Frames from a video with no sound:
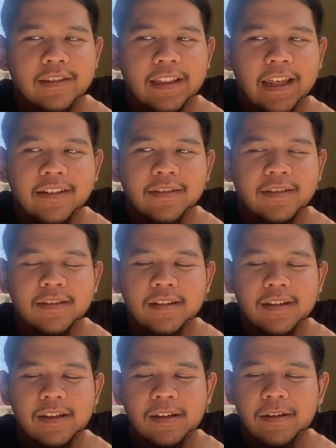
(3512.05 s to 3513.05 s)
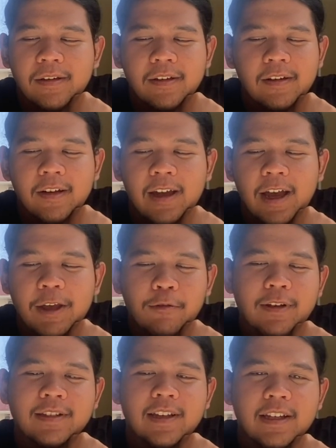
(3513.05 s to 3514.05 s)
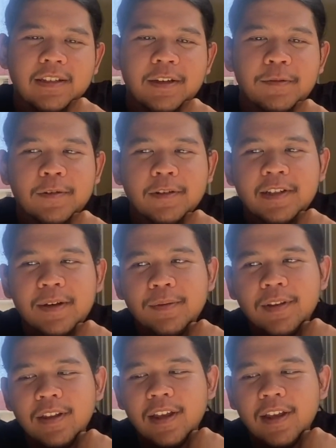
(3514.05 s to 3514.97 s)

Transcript: that's I always asking for something,